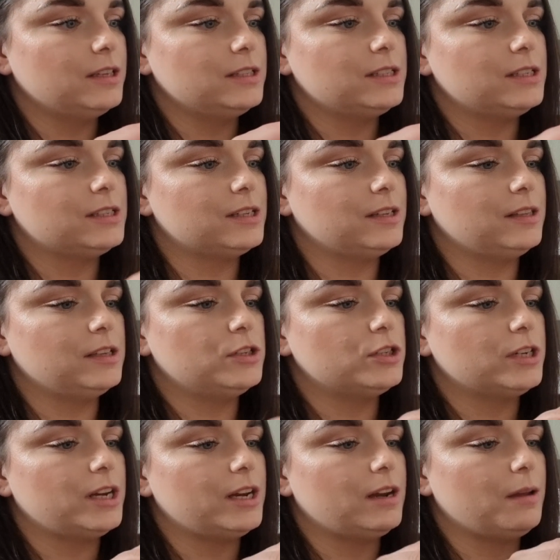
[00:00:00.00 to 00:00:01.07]
This is in the
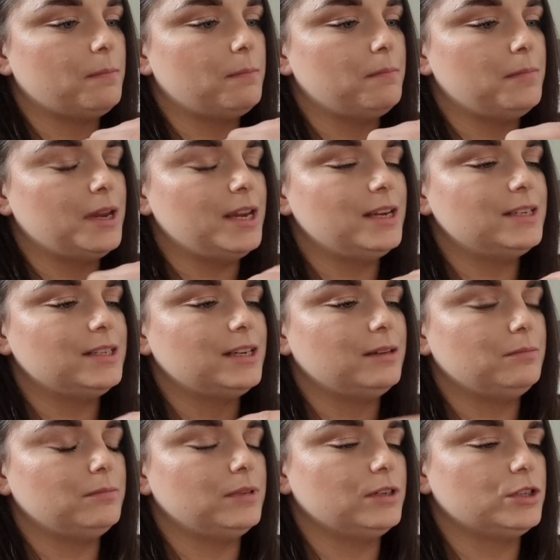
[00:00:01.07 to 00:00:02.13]
shade
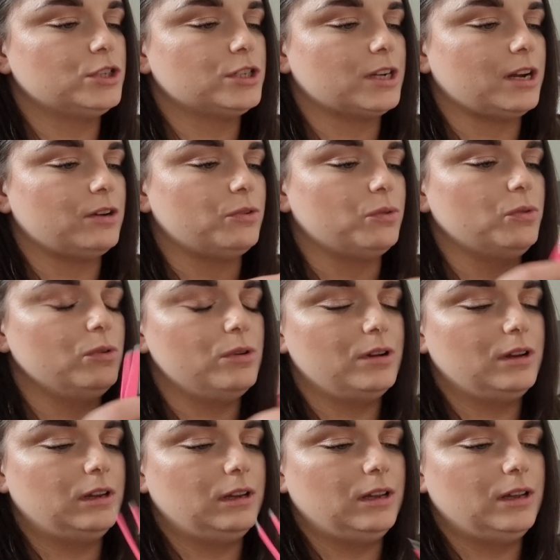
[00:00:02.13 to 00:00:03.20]
Medium Shadow.
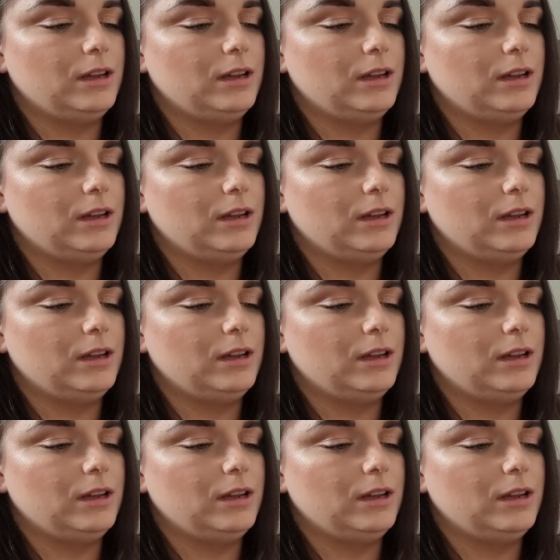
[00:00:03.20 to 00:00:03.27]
